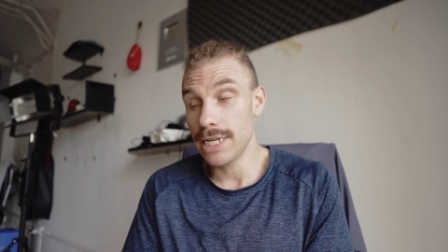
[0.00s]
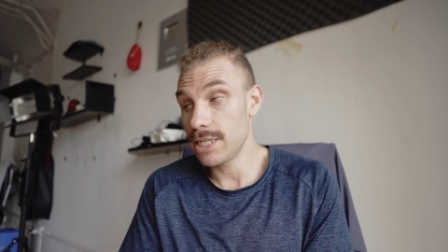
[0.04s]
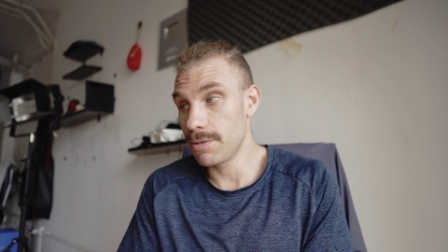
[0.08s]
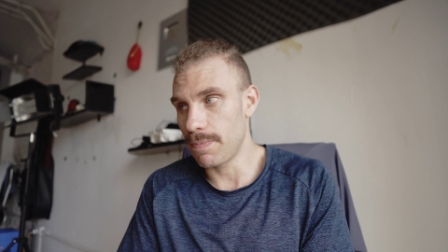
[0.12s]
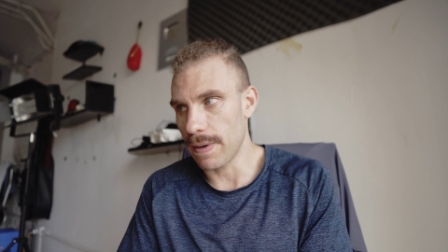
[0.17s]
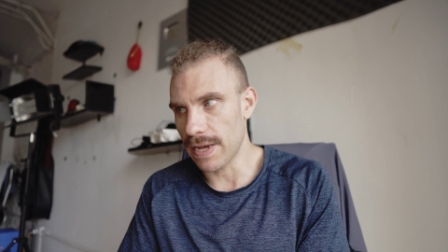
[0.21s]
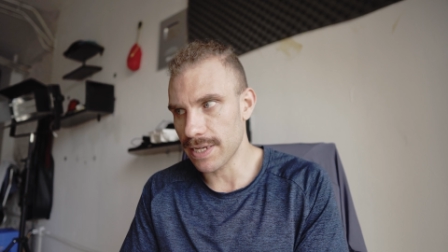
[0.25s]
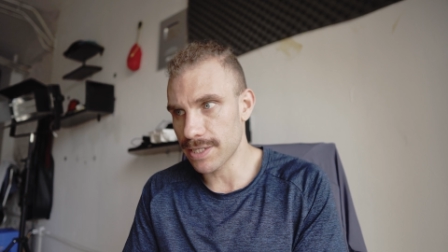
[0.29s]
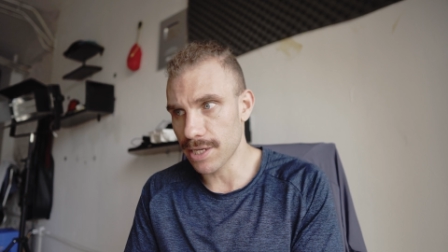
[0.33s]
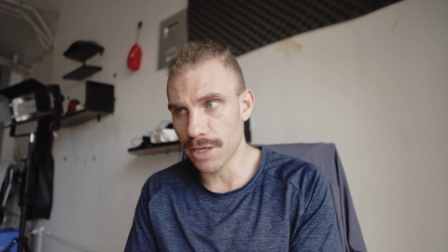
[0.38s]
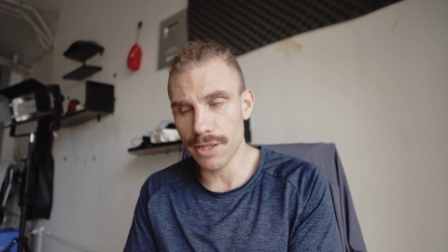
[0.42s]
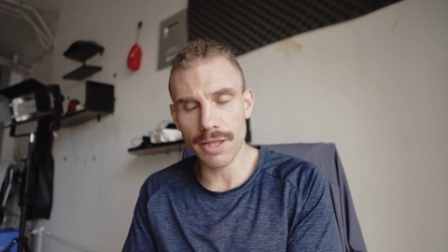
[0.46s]
it's
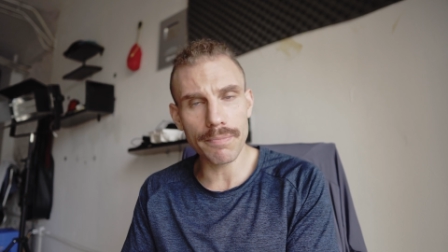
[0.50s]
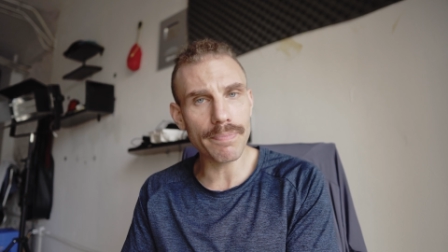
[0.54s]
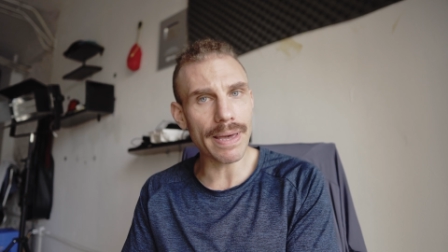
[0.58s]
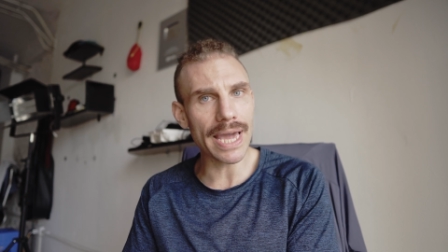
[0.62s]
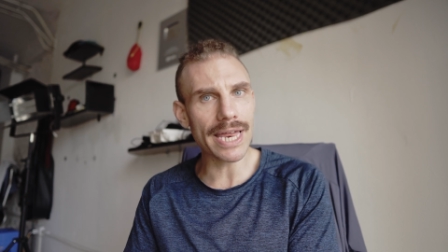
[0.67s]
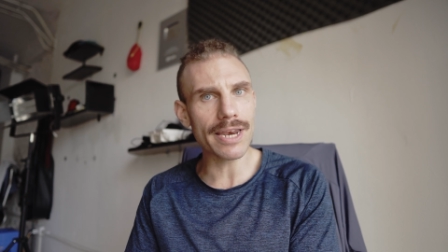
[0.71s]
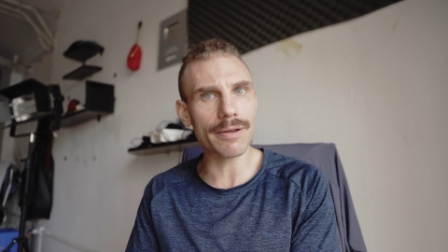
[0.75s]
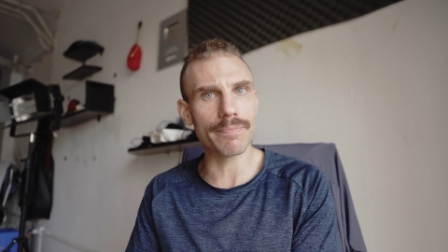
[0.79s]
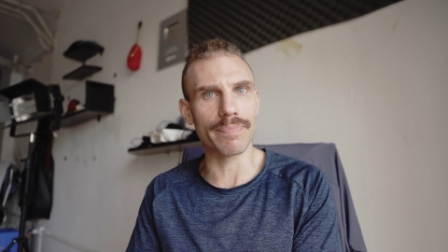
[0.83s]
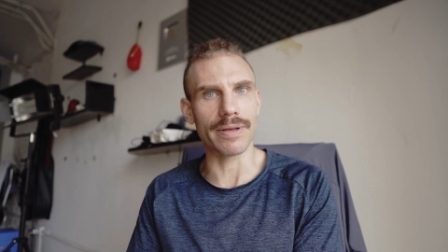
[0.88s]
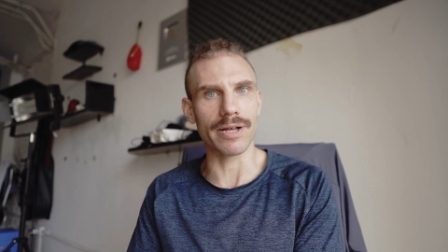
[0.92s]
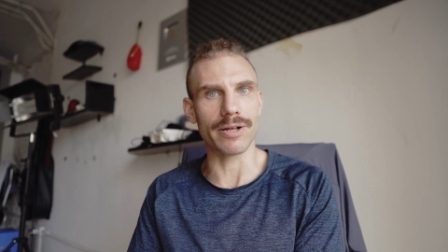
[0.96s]
based on the
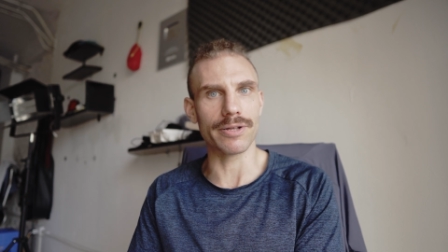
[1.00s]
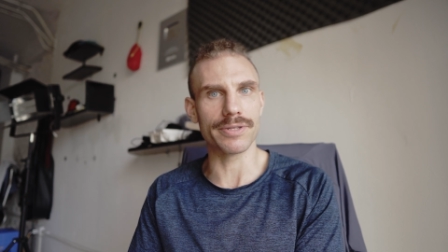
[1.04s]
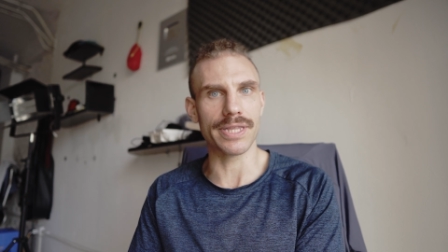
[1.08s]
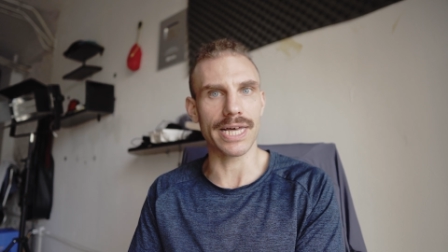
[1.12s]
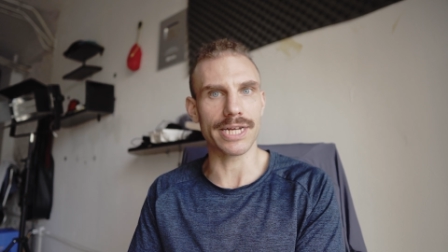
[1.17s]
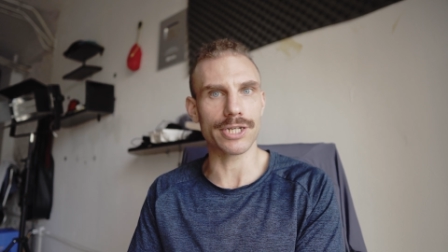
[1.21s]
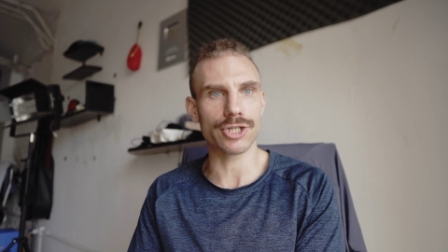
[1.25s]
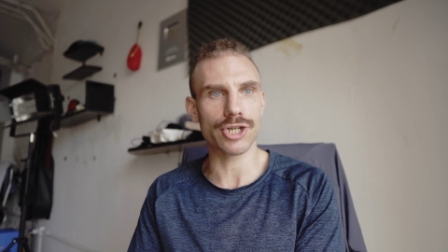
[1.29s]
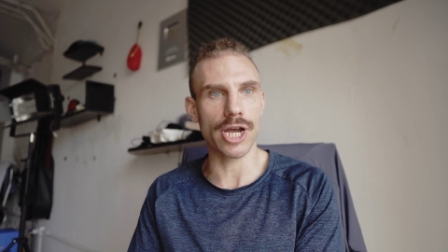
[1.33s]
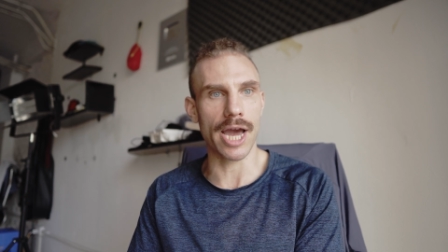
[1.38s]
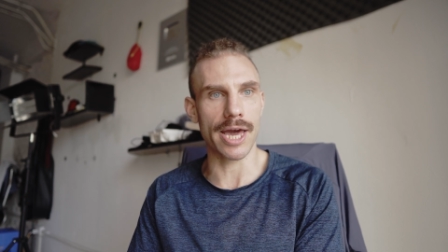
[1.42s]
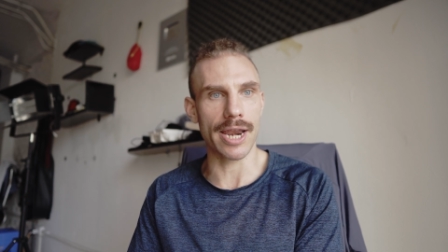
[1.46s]
beta build
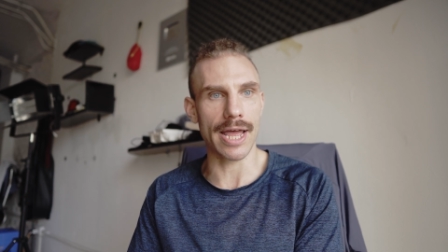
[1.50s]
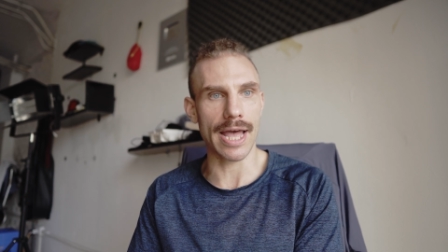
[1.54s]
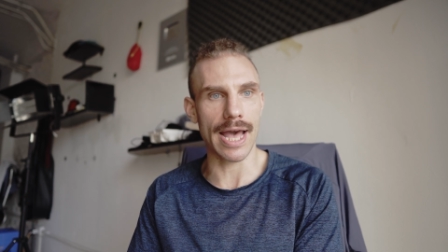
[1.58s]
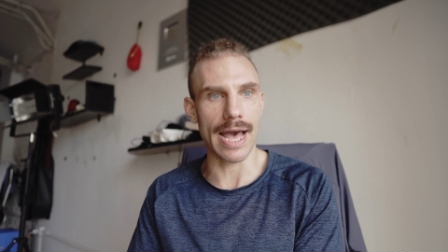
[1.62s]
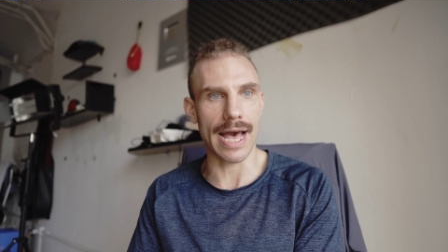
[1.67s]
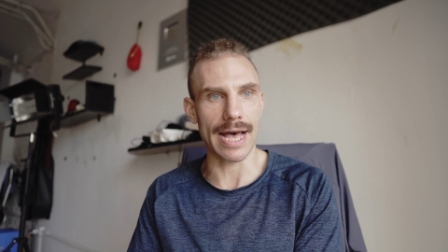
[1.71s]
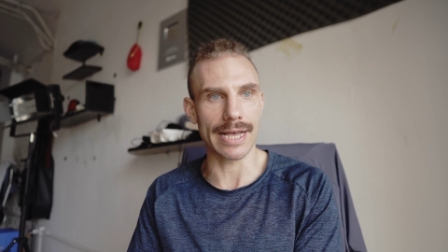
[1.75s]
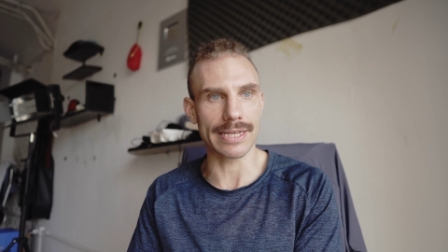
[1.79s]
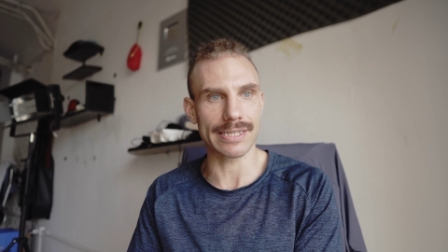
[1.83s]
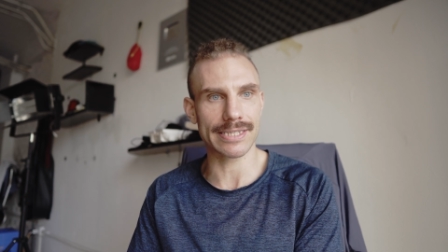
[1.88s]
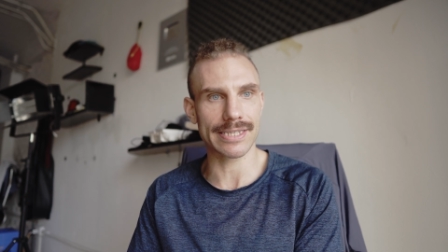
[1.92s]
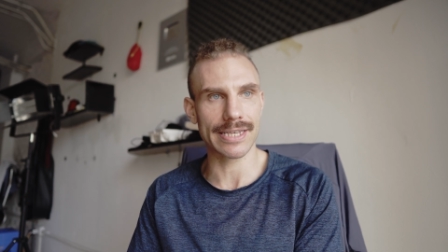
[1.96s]
that China
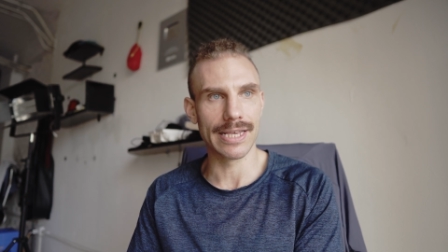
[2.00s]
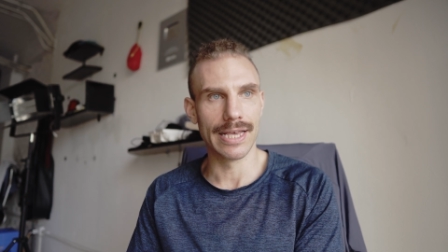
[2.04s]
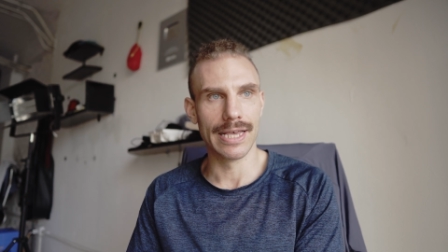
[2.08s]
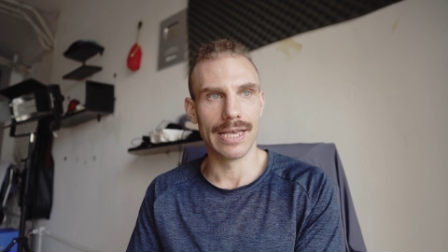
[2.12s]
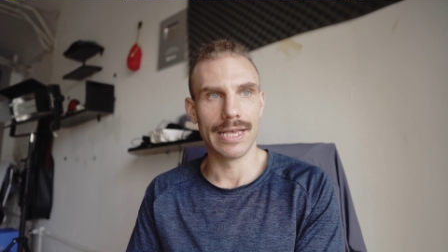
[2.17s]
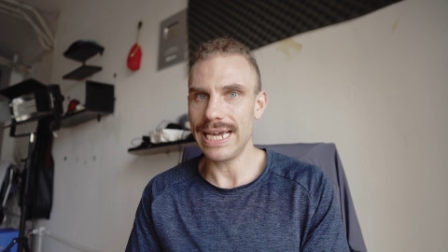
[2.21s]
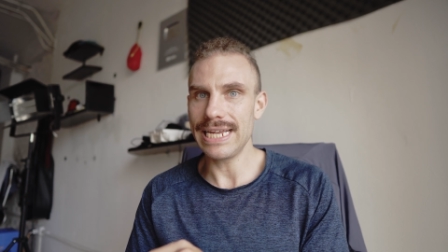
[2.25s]
has.